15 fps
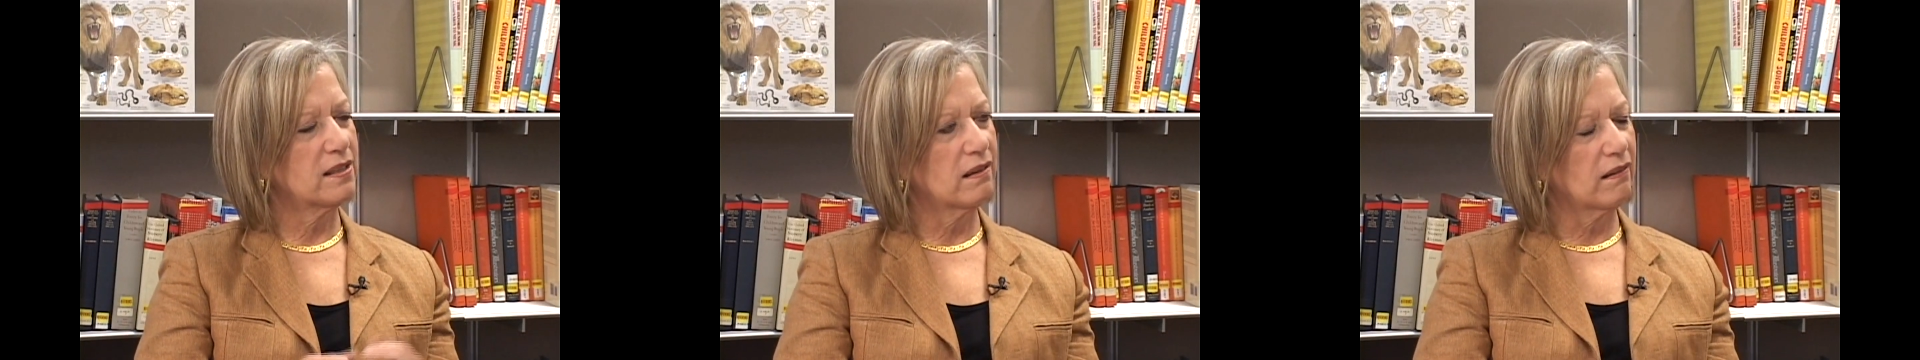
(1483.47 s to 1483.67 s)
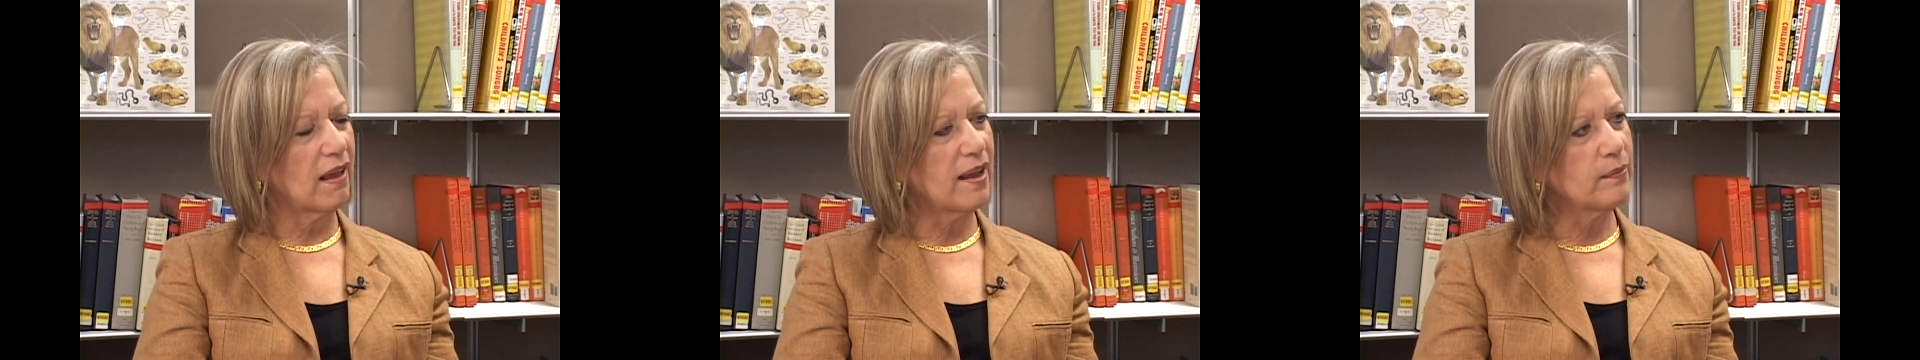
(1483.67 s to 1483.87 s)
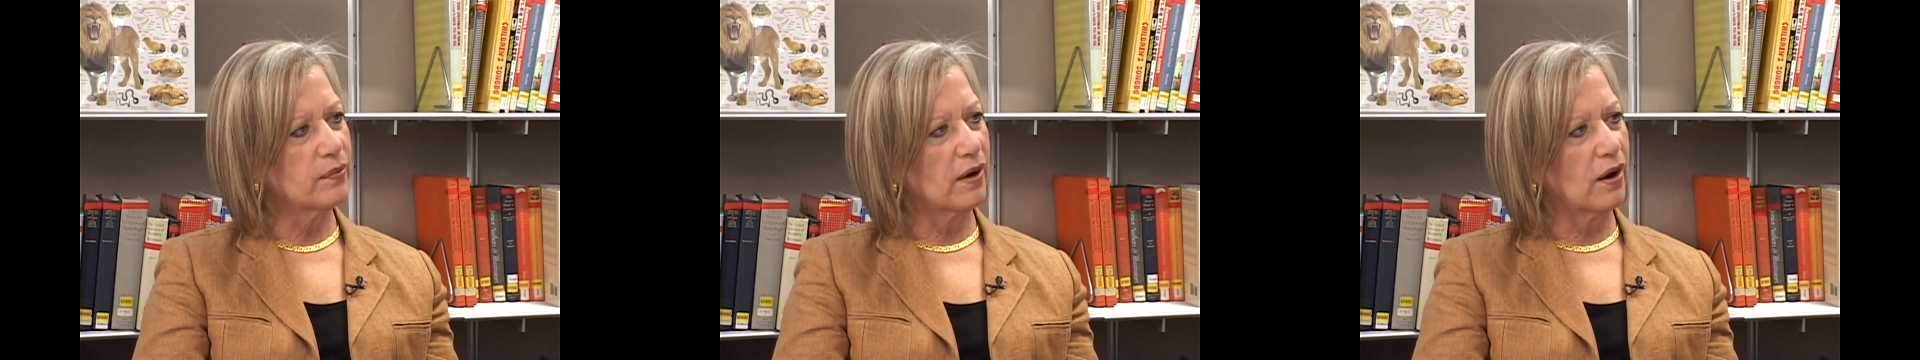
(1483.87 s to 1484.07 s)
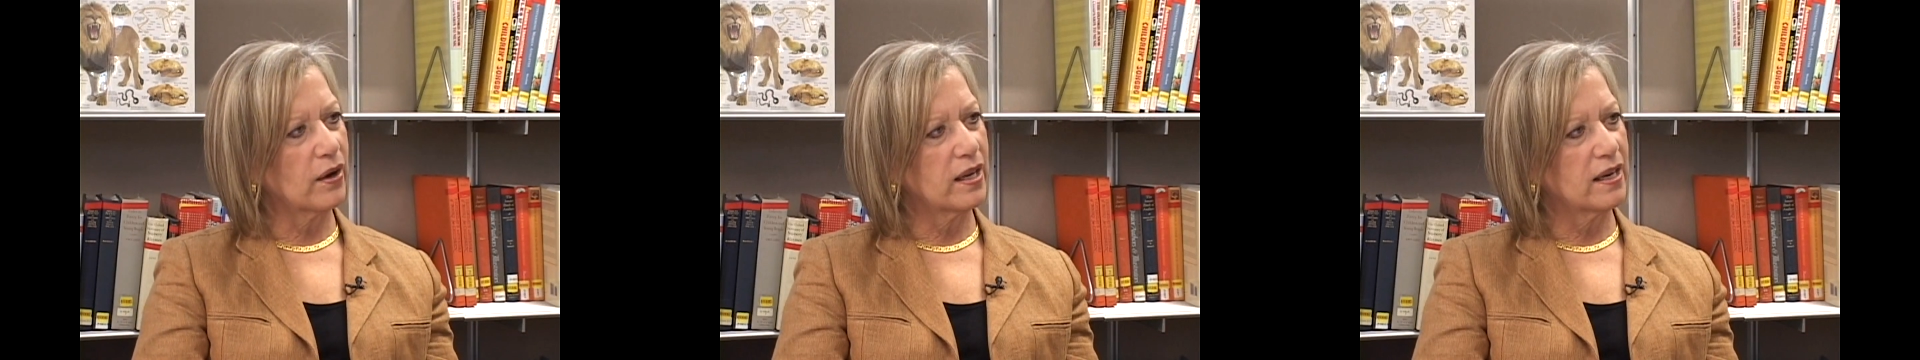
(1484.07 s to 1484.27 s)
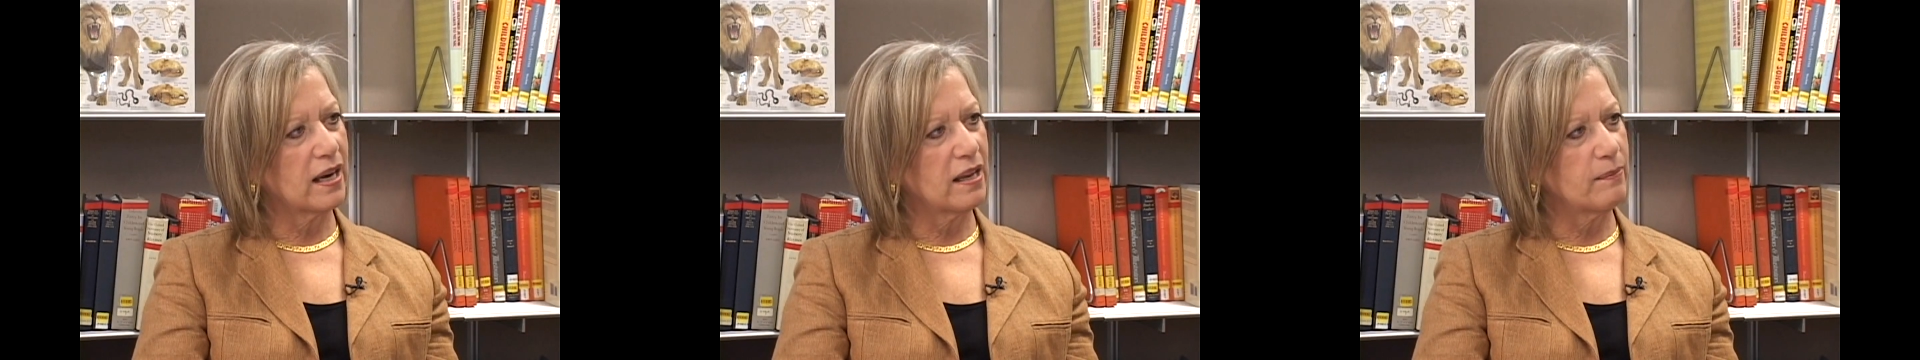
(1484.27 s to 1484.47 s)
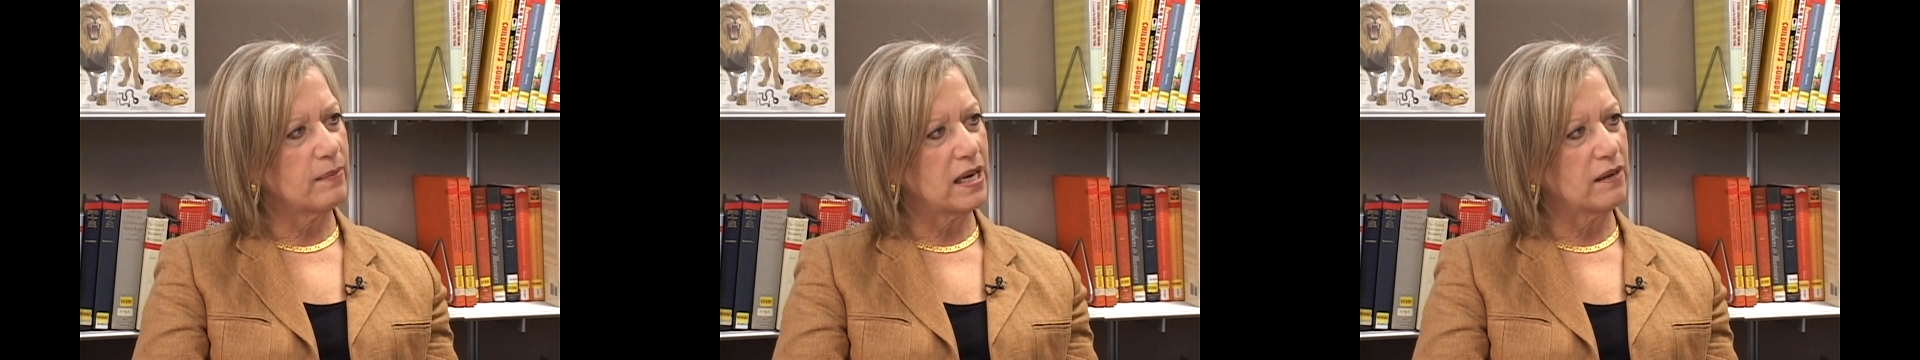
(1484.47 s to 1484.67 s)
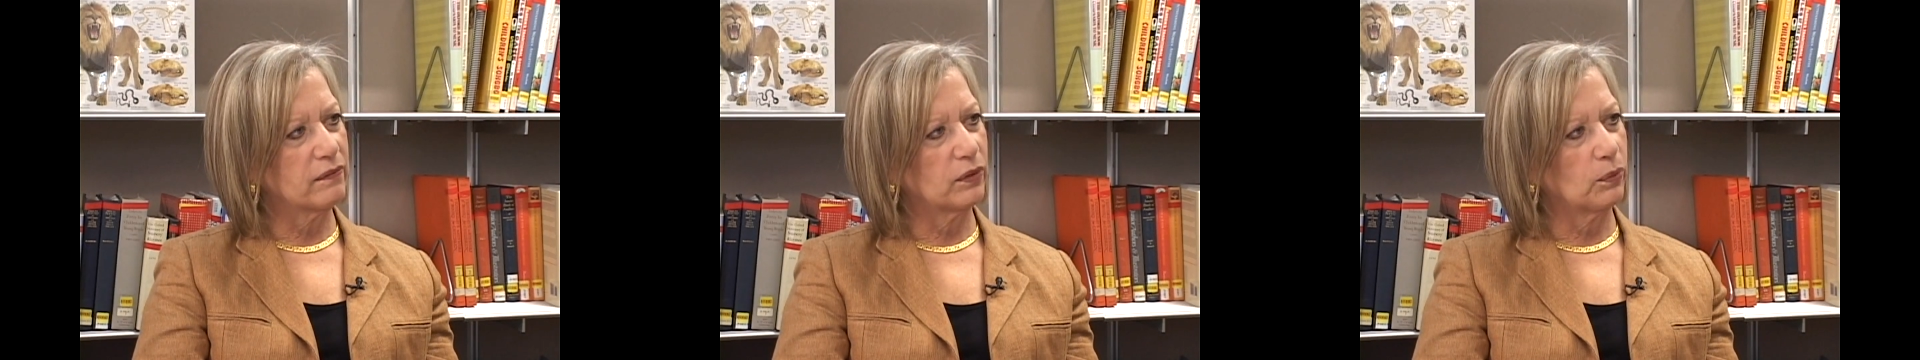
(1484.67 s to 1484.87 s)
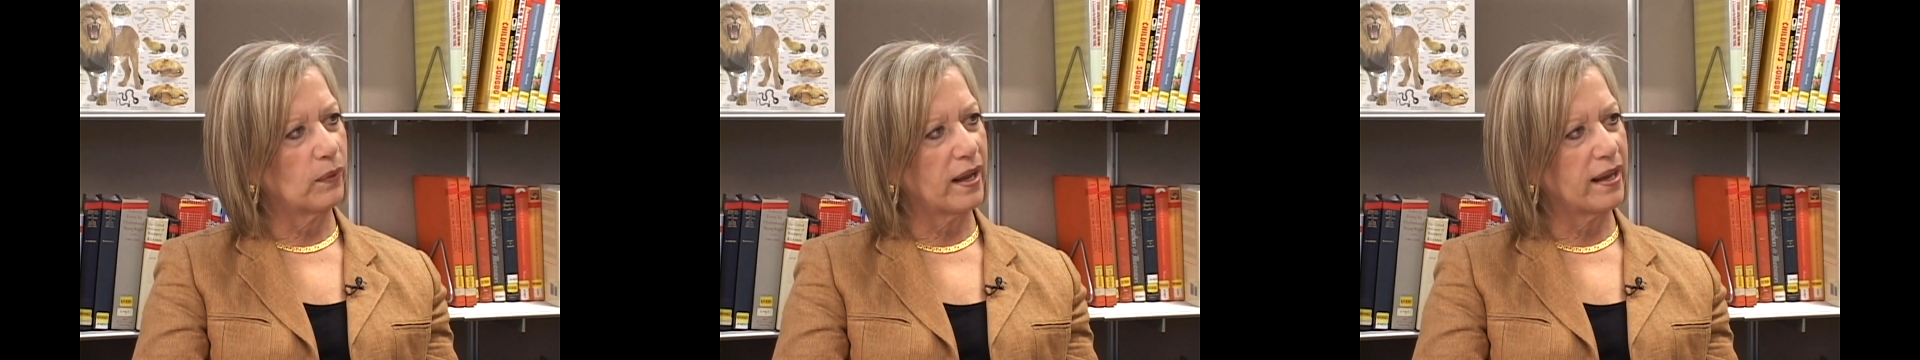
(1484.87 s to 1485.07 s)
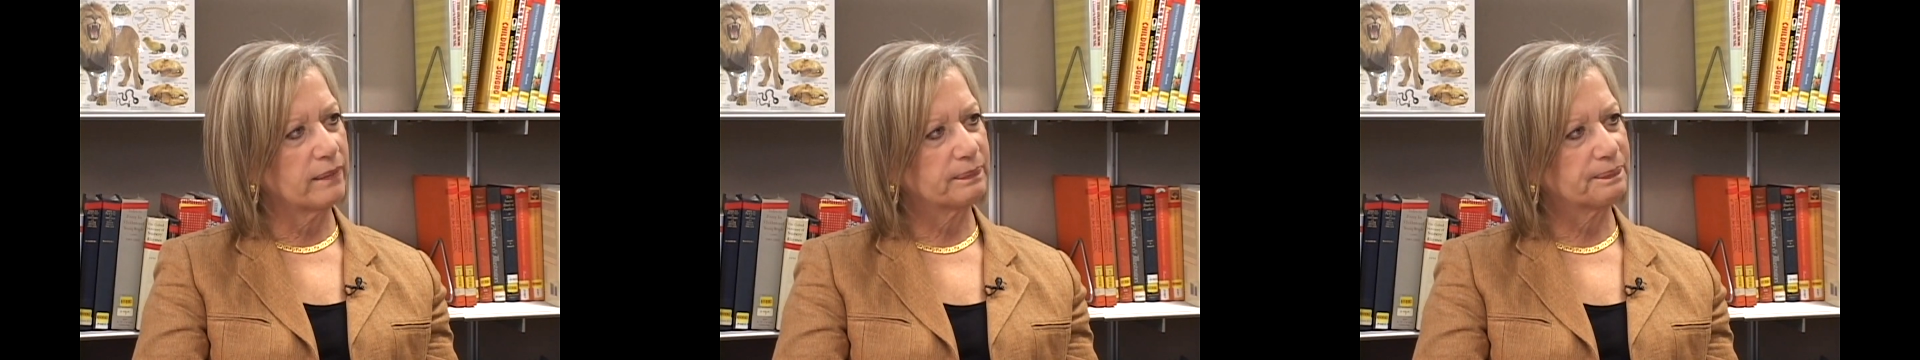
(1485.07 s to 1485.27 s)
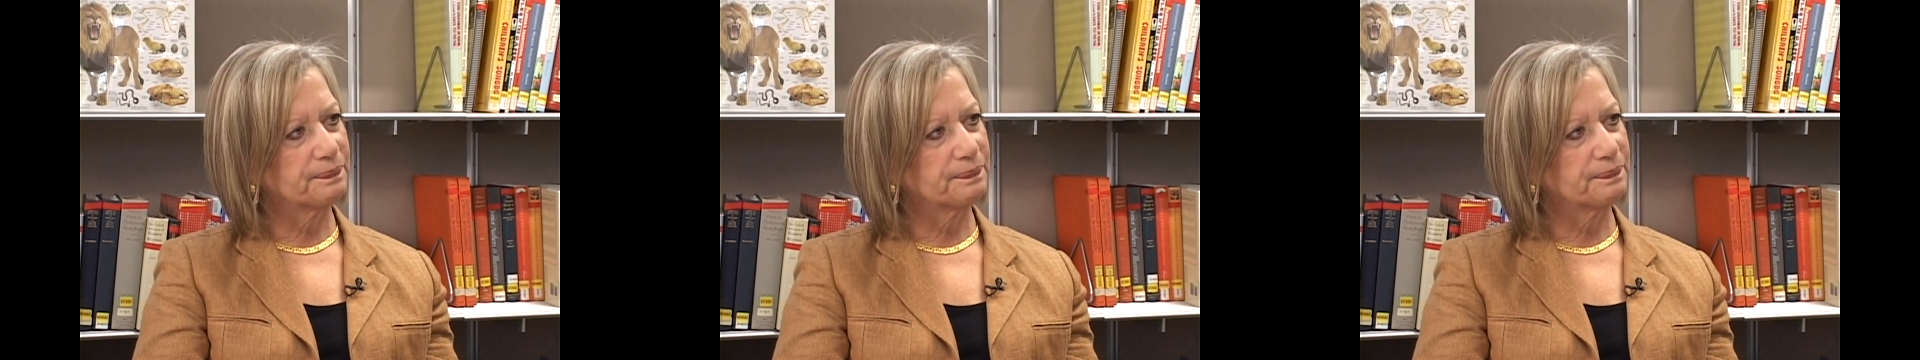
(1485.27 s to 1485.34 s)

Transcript: in the library in any meaningful way.